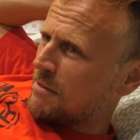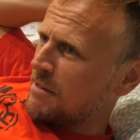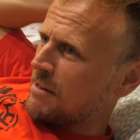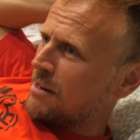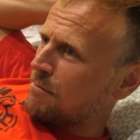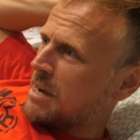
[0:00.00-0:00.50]
I
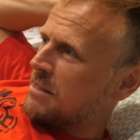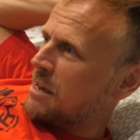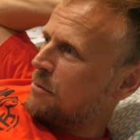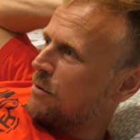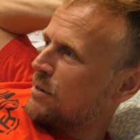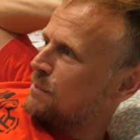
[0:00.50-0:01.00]
think I made
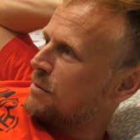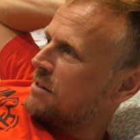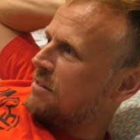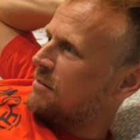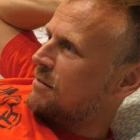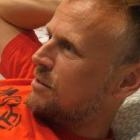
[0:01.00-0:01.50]
that worse by
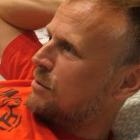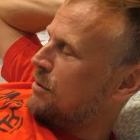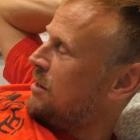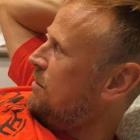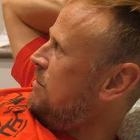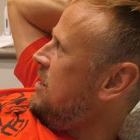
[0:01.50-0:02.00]

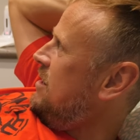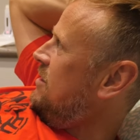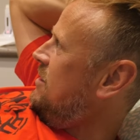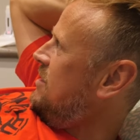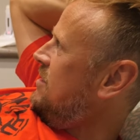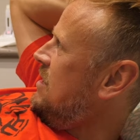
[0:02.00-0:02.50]
talking about
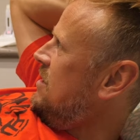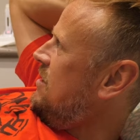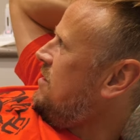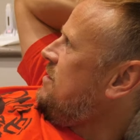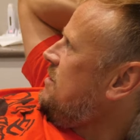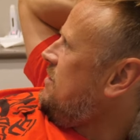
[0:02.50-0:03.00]
it.
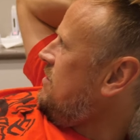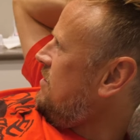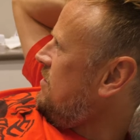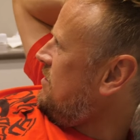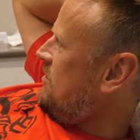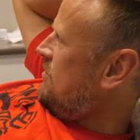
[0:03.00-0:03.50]

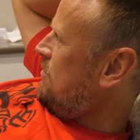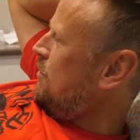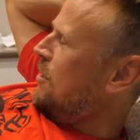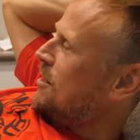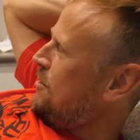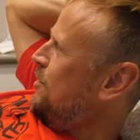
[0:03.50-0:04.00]

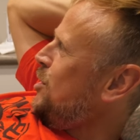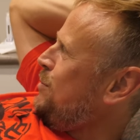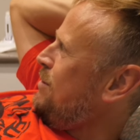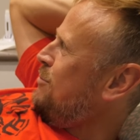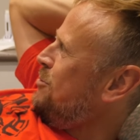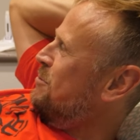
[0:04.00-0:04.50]
That's a little
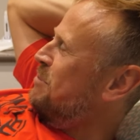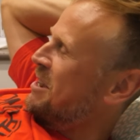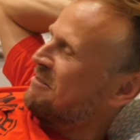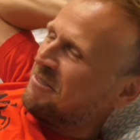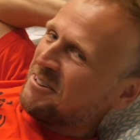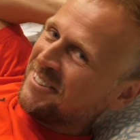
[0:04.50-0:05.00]
bit more
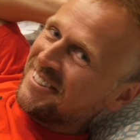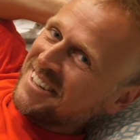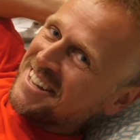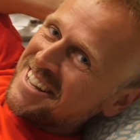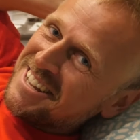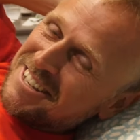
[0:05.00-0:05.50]
painful.
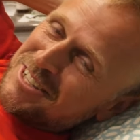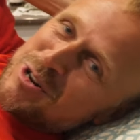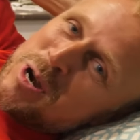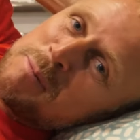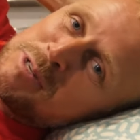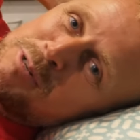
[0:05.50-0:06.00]
It's
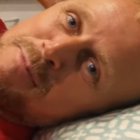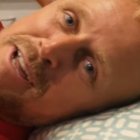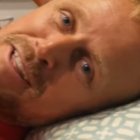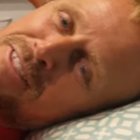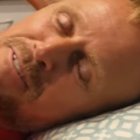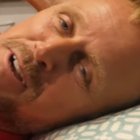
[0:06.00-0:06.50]
gone up to
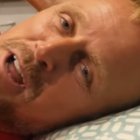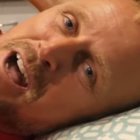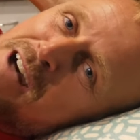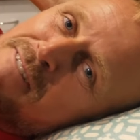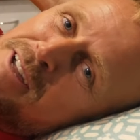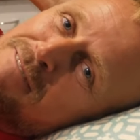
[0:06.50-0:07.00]
about a 3.5
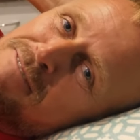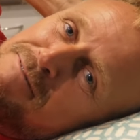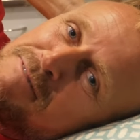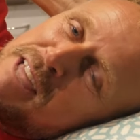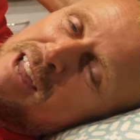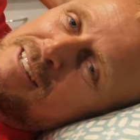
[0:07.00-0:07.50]
out
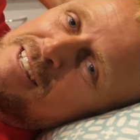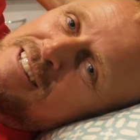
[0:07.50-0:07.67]
of